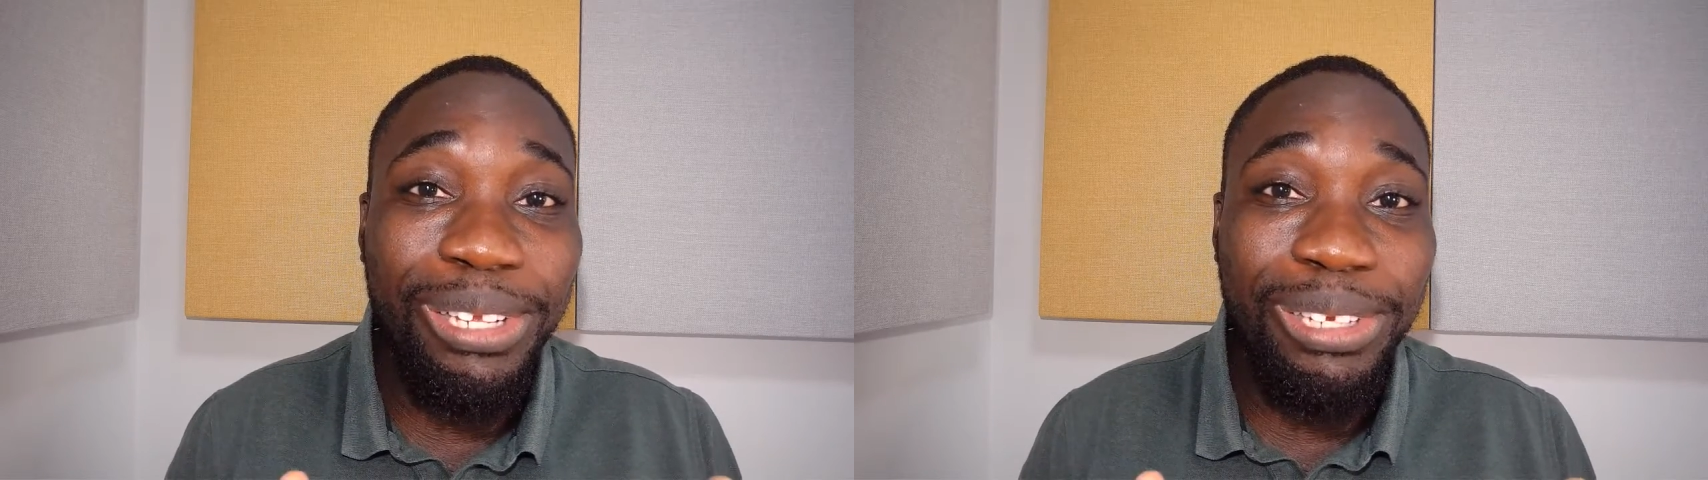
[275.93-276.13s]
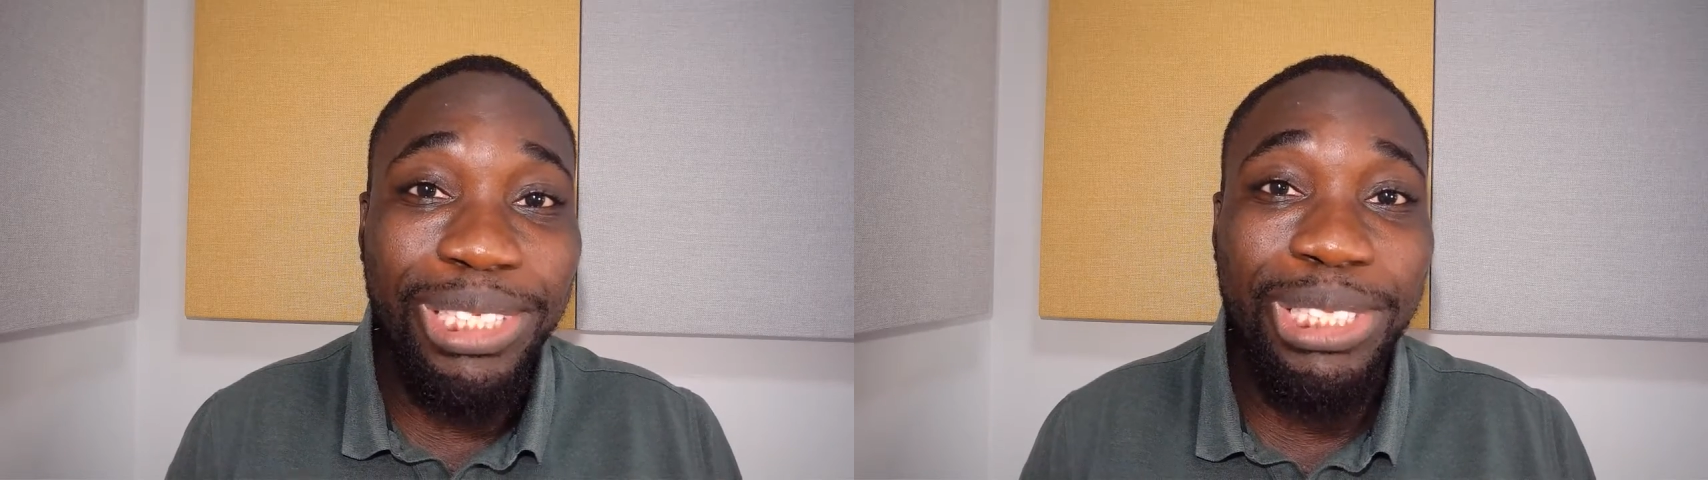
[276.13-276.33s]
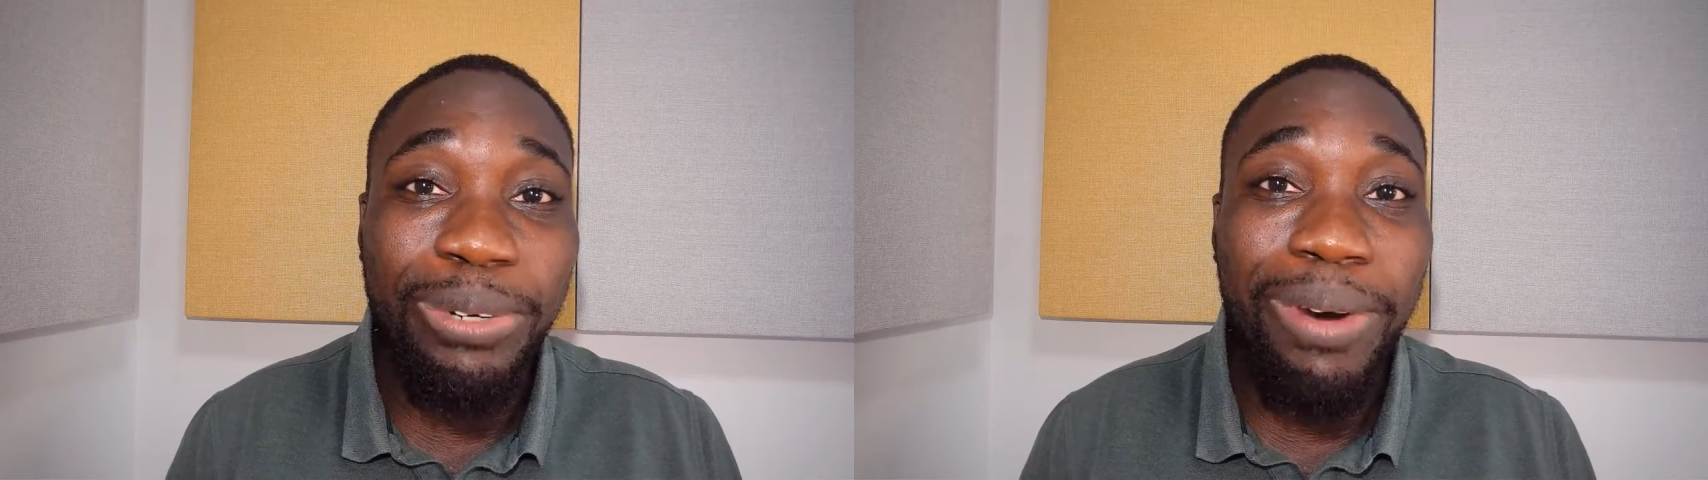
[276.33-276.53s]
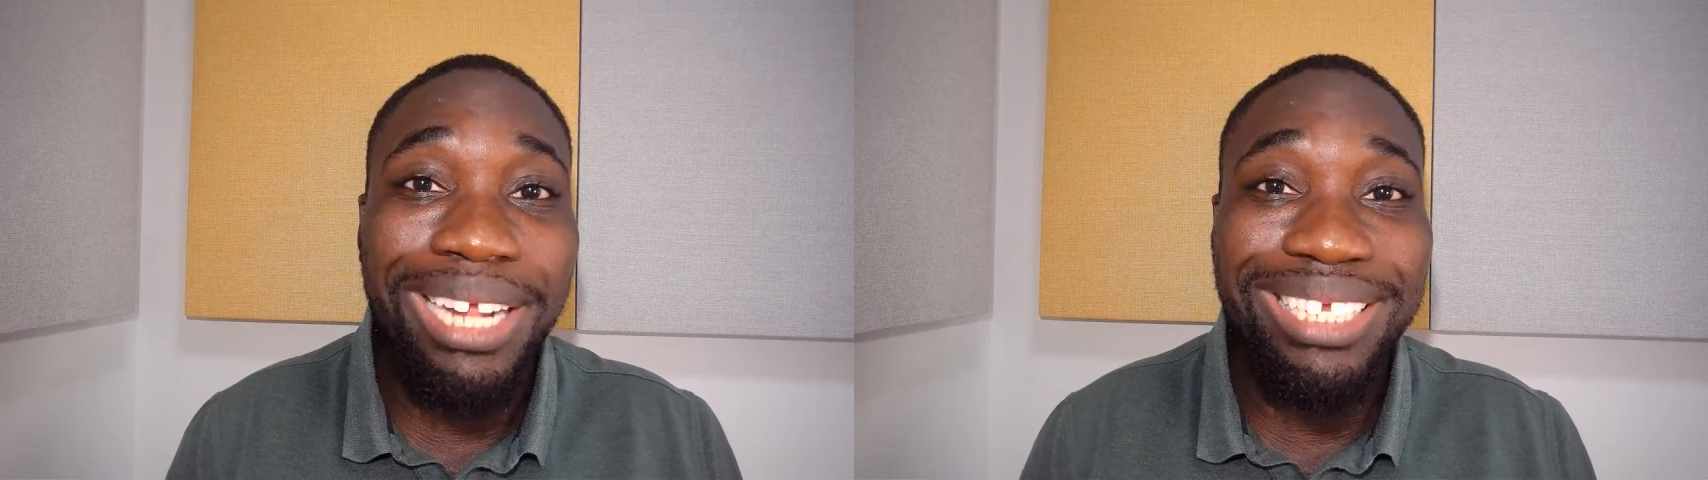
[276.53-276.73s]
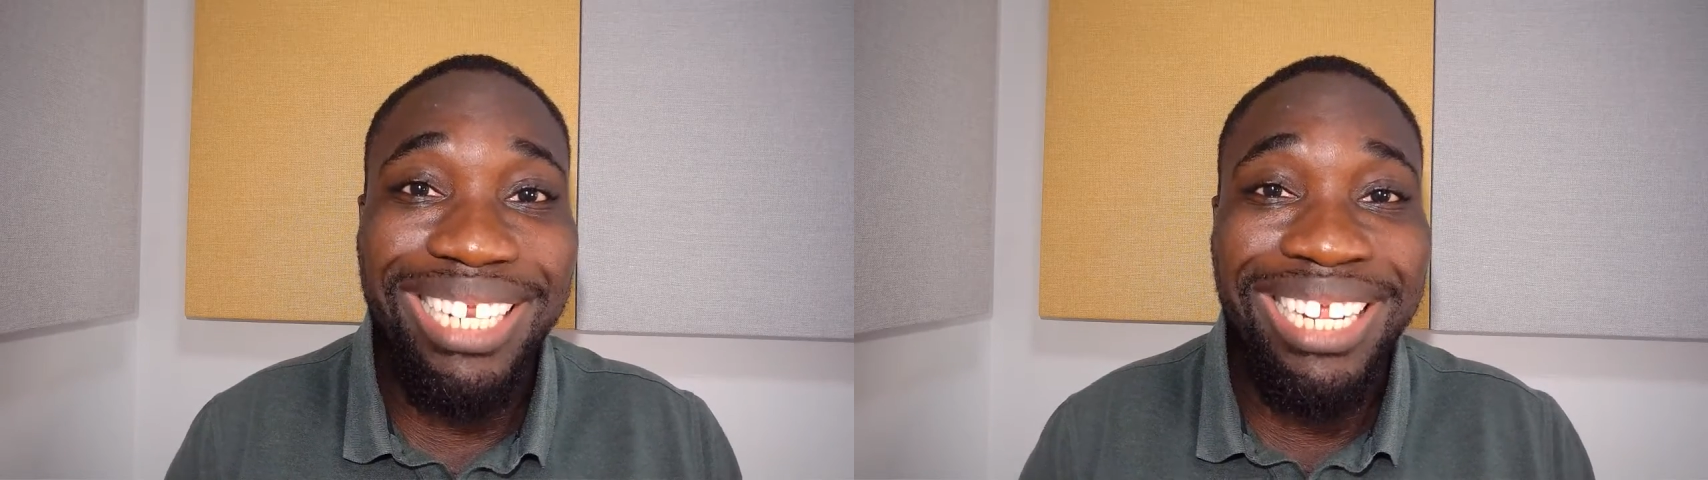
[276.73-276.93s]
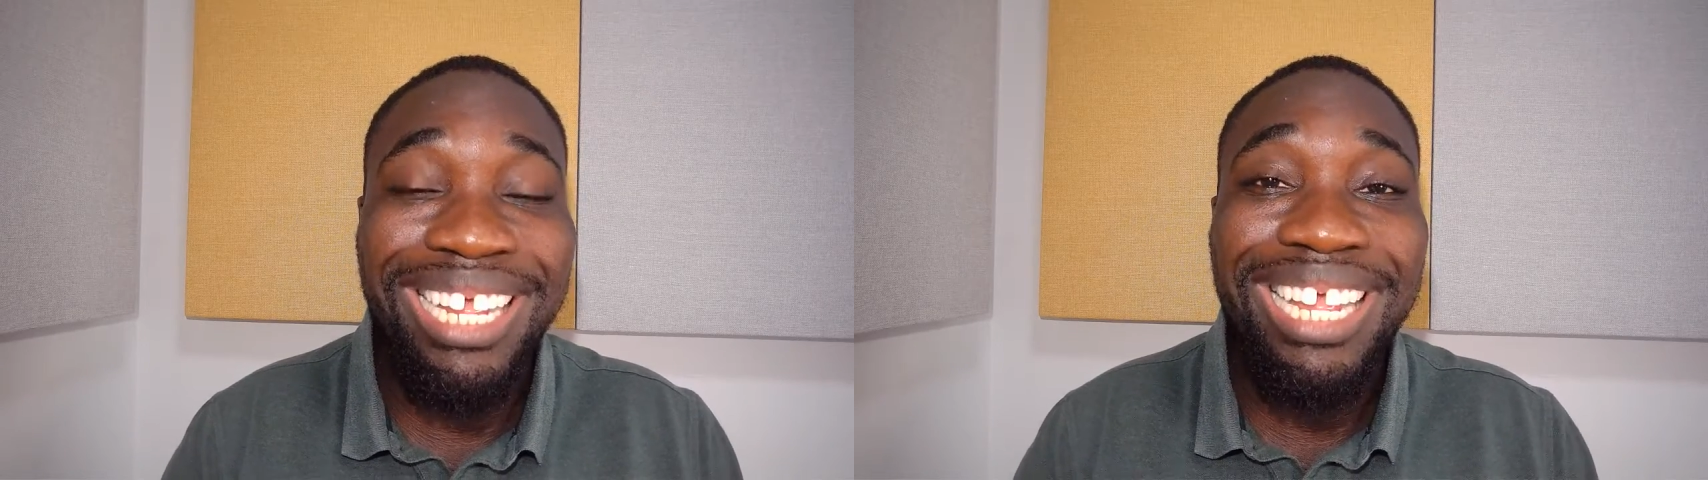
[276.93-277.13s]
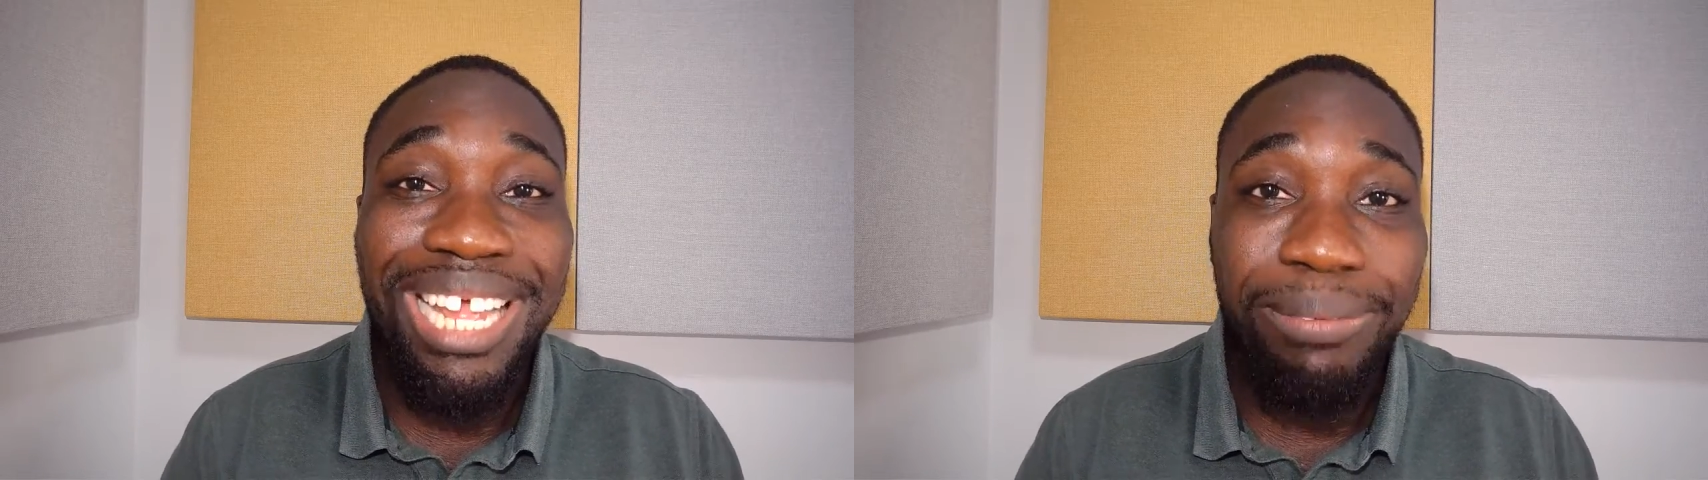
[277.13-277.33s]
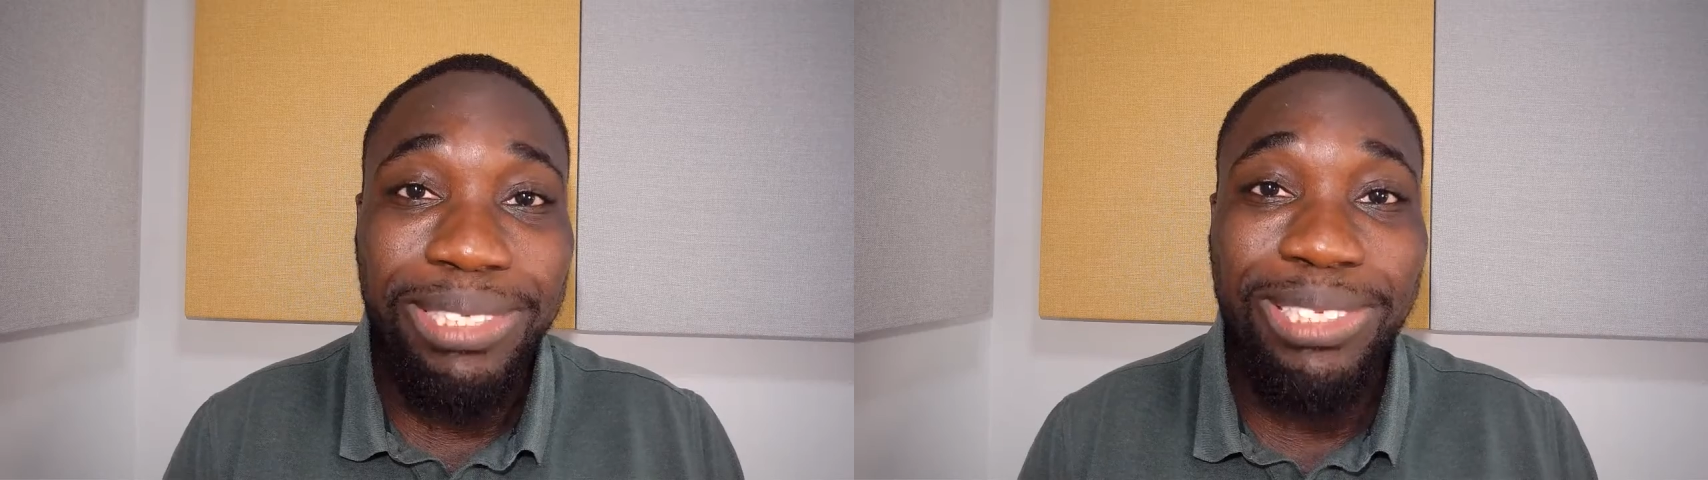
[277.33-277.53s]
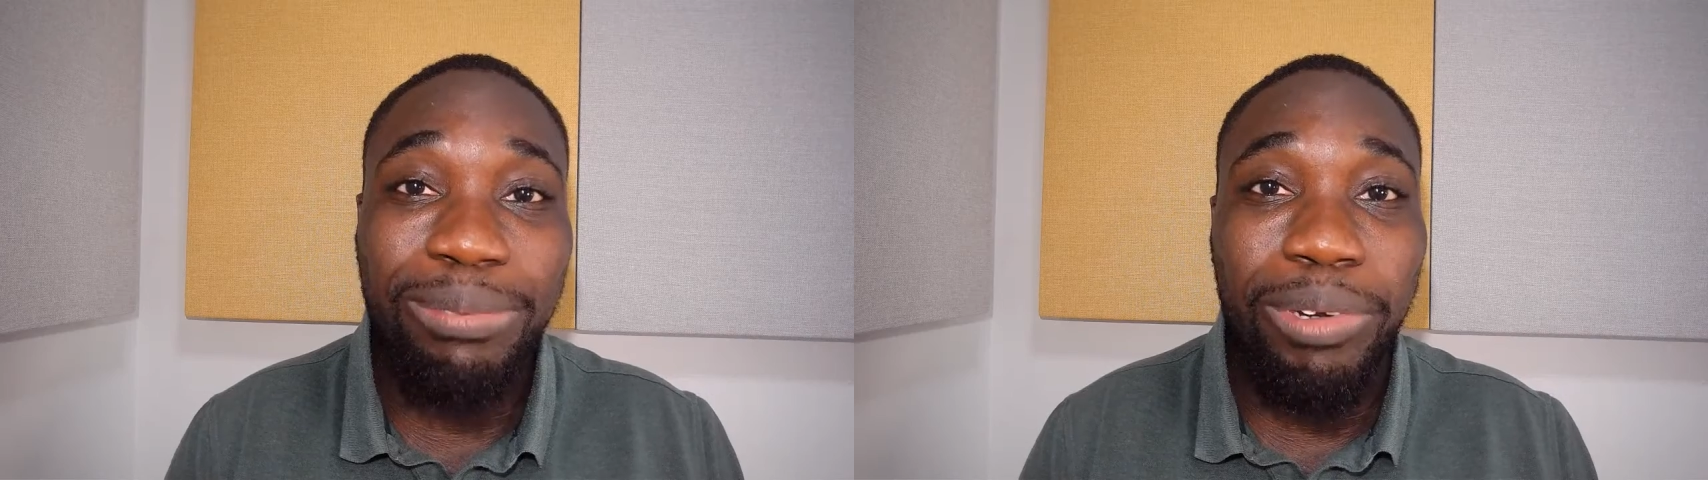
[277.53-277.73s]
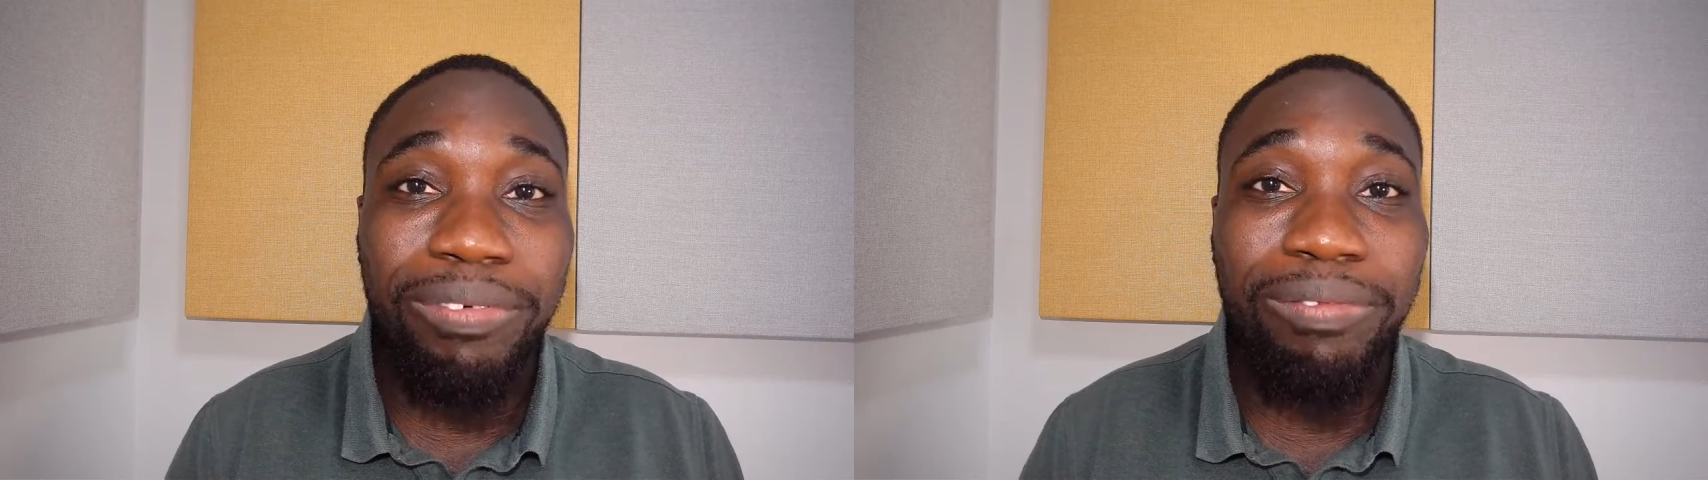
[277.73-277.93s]
You're still watching it, and we're still
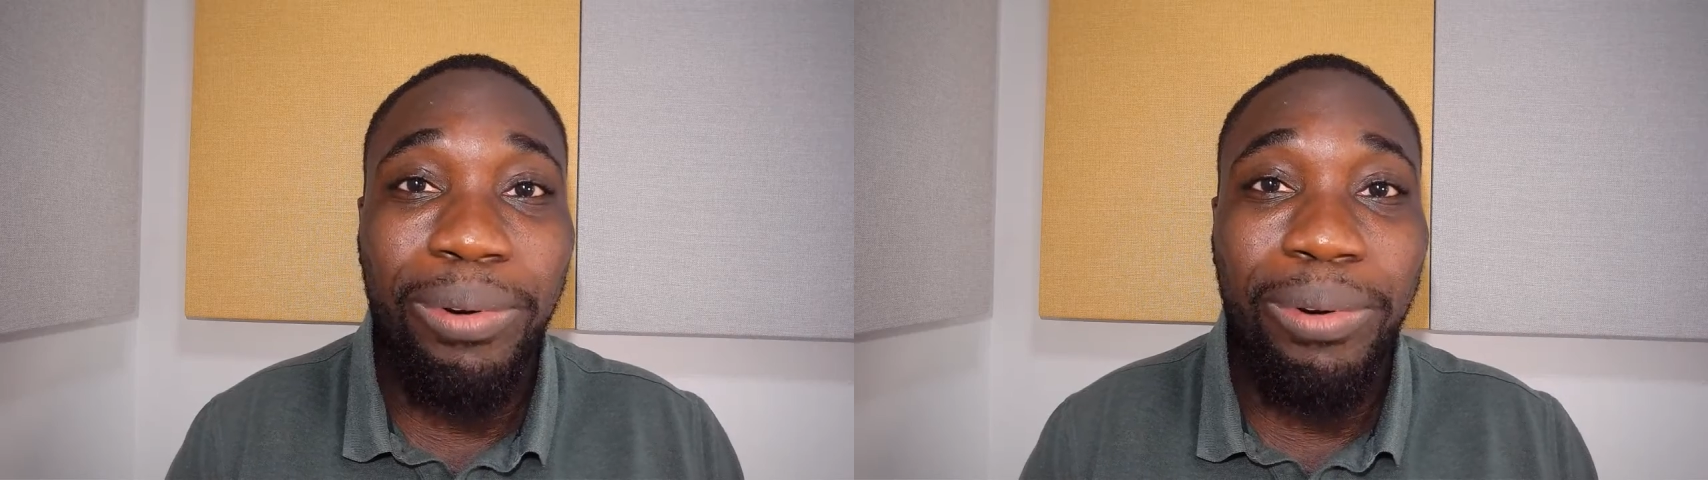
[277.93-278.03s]
moving